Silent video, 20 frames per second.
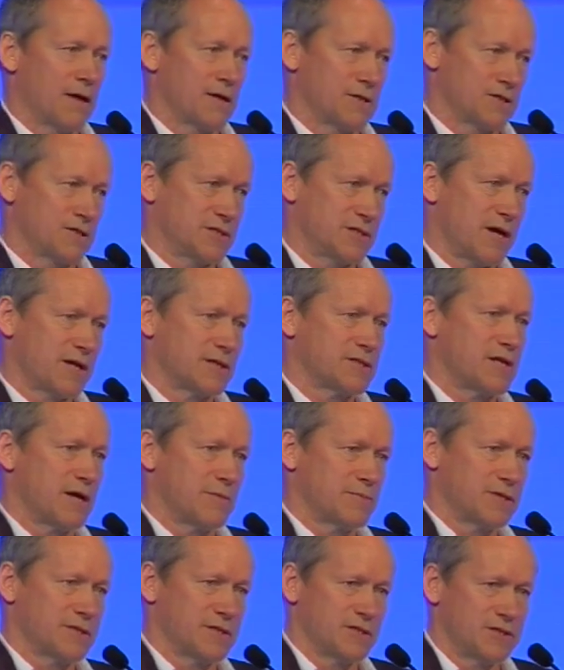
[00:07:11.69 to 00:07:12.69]
sucked
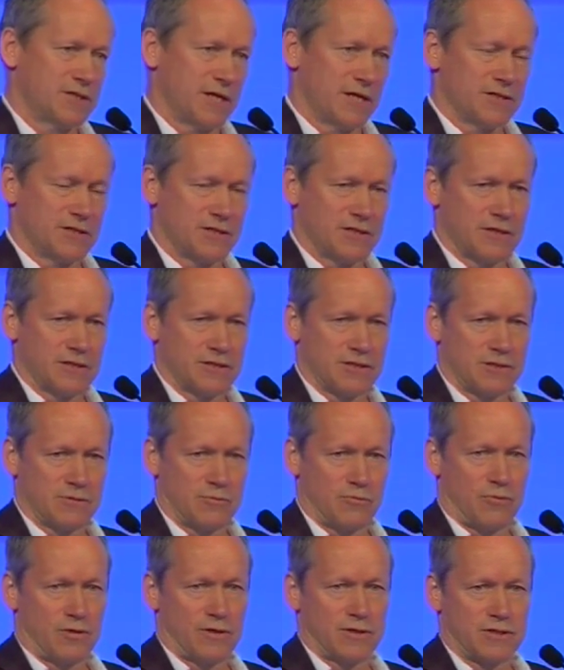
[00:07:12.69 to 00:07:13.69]
up to the censors,
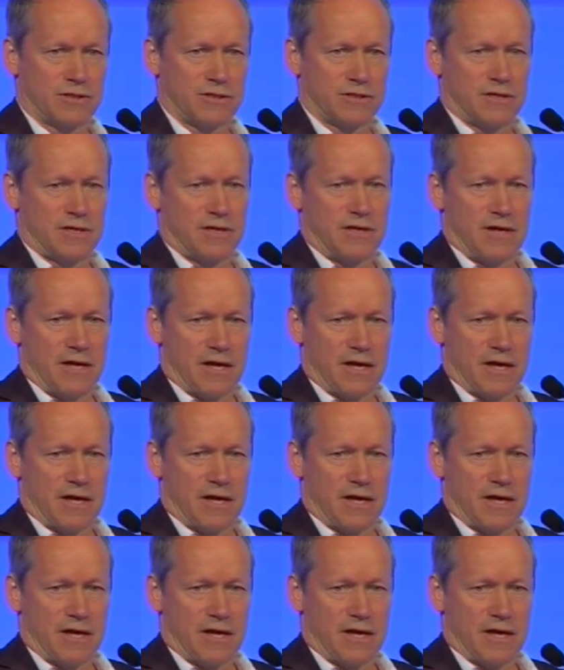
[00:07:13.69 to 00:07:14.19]
was